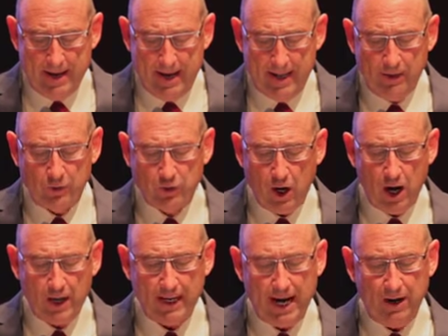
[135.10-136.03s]
And they're
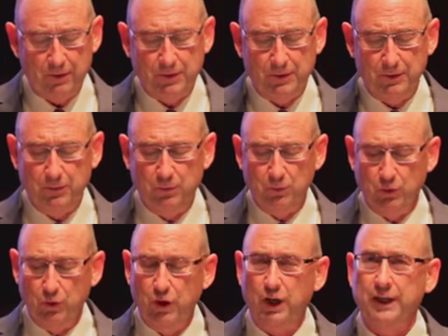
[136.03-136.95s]
taught how to
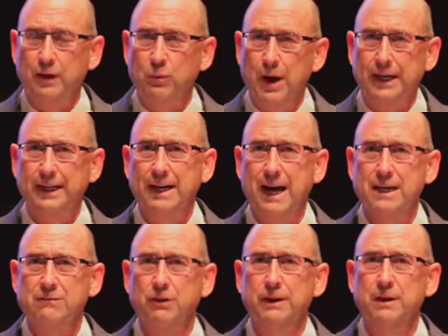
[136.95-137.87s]
look and
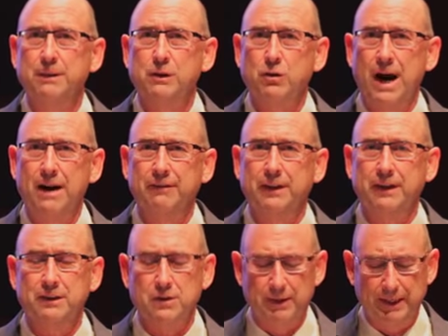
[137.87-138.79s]
recognize for human
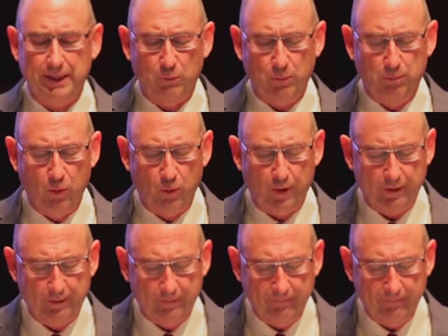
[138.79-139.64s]
trafficking so they can report it.